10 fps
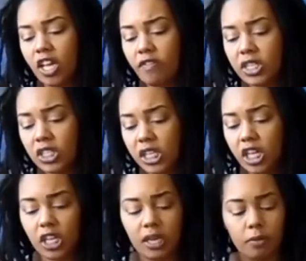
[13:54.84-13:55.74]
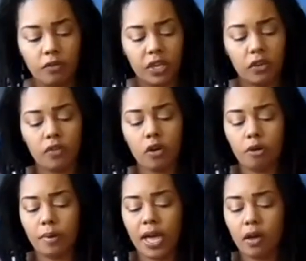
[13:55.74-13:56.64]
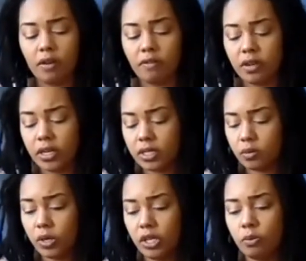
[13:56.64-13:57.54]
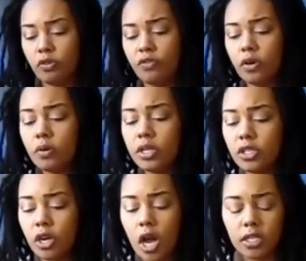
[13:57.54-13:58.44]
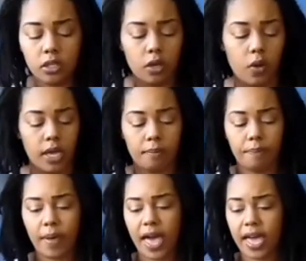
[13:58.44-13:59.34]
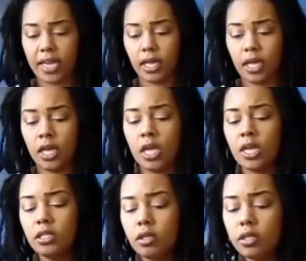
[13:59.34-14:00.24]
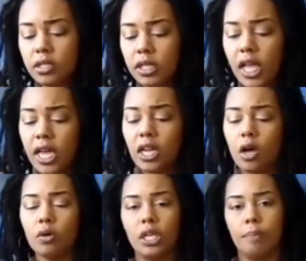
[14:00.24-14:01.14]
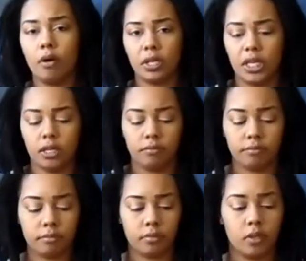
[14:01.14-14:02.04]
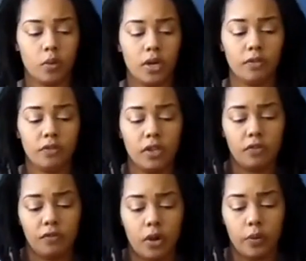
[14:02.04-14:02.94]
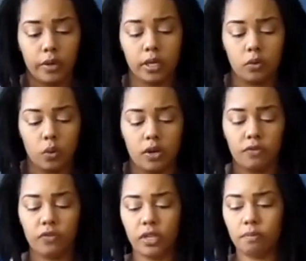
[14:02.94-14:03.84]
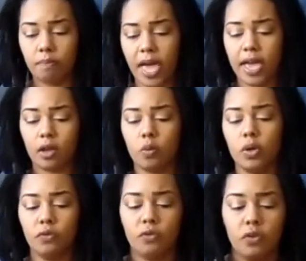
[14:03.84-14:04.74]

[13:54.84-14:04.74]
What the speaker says: Eventually it'll keep moving you forward, but however, when you move forward, you're also going back. So there's a lot of hokey pokey. 1 foot forward, 1 foot back, 1